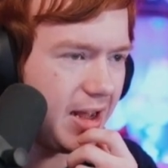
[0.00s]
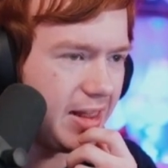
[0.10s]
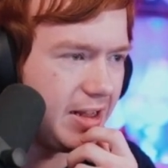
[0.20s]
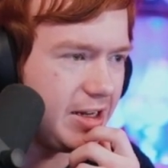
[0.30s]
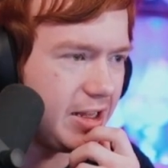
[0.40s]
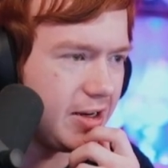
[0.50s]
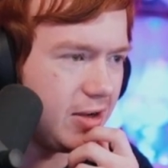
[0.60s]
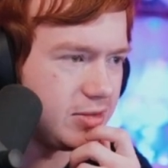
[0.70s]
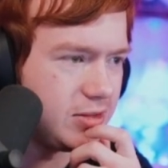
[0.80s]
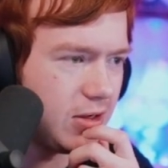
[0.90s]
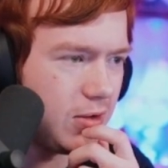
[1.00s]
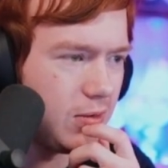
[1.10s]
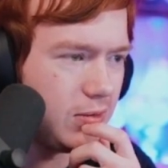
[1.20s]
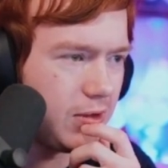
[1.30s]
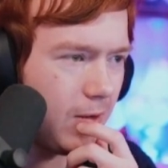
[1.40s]
and then you can
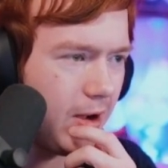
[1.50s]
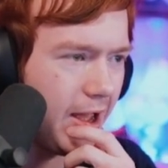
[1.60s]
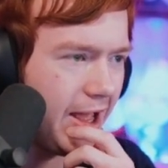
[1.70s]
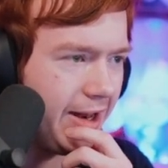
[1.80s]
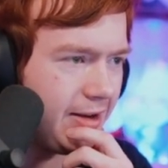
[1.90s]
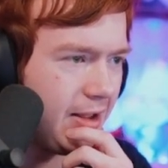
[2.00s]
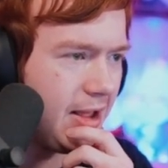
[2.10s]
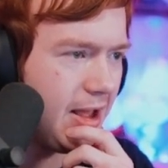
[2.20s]
also go ahead